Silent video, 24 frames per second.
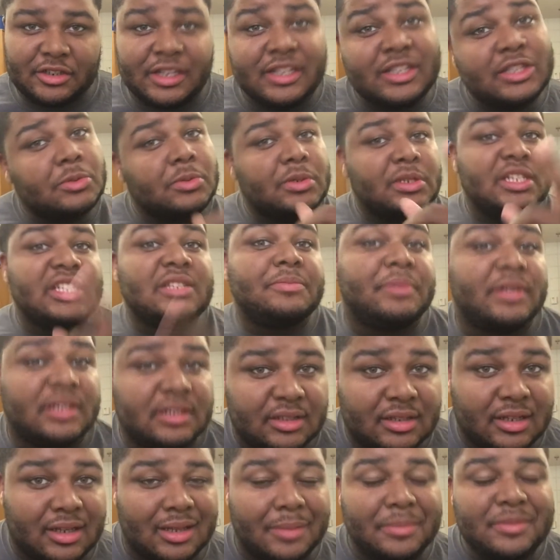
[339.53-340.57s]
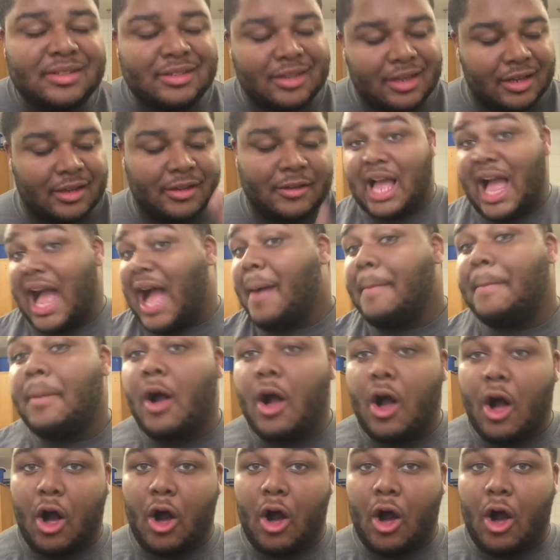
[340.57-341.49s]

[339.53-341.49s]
This is what this bitch did. Let me tell you. I bought